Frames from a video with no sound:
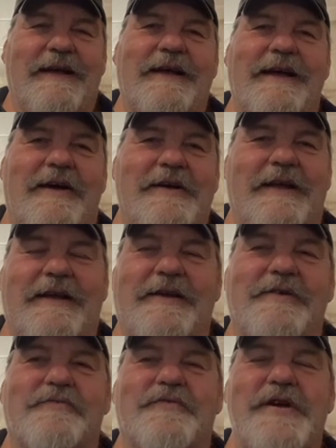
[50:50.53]
Yeah, it,
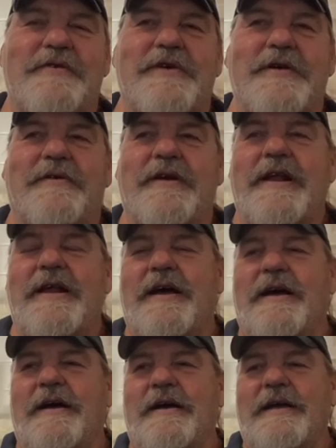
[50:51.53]
it, we, we were in
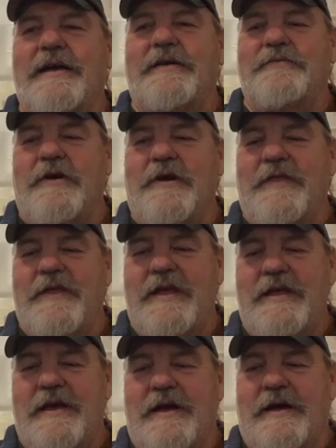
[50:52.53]
a in one of
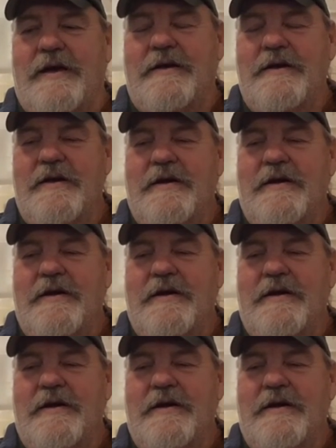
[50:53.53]
the